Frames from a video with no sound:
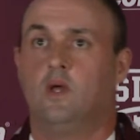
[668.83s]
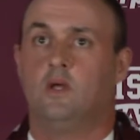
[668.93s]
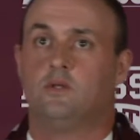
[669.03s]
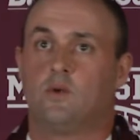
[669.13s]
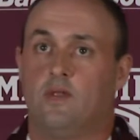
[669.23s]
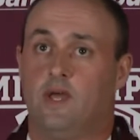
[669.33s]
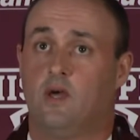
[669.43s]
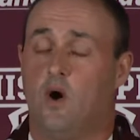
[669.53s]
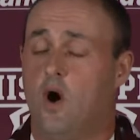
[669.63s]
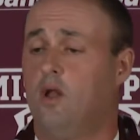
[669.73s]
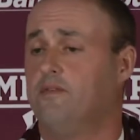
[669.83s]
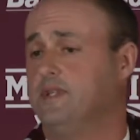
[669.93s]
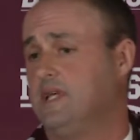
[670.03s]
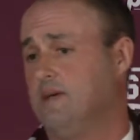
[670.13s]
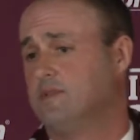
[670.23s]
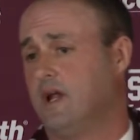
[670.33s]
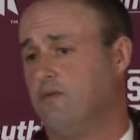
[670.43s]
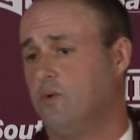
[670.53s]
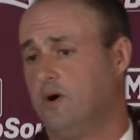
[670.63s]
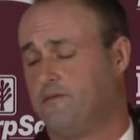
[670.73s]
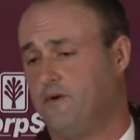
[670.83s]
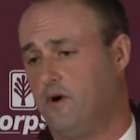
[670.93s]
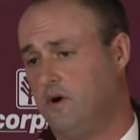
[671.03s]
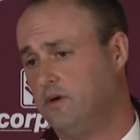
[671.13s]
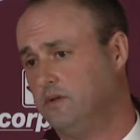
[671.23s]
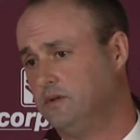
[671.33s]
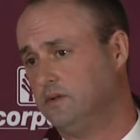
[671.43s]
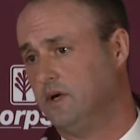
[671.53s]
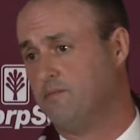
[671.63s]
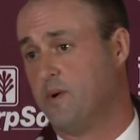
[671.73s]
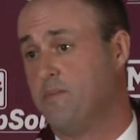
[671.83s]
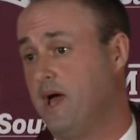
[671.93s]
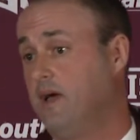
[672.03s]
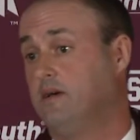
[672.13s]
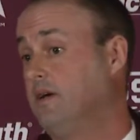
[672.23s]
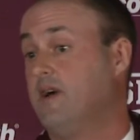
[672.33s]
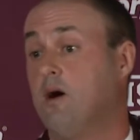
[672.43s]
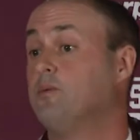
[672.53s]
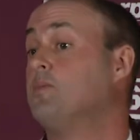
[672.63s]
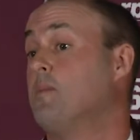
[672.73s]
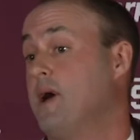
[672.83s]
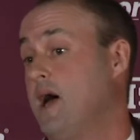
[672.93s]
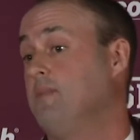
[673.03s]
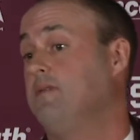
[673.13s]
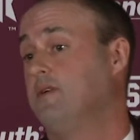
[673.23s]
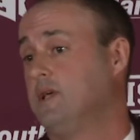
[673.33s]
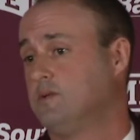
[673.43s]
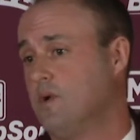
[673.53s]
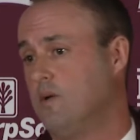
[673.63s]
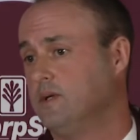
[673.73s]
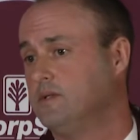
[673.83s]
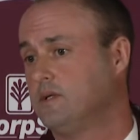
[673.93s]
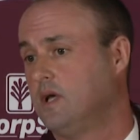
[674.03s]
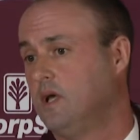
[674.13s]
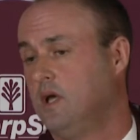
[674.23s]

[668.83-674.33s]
So I think all of the teams that I've worked for have helped prepare me for this moment.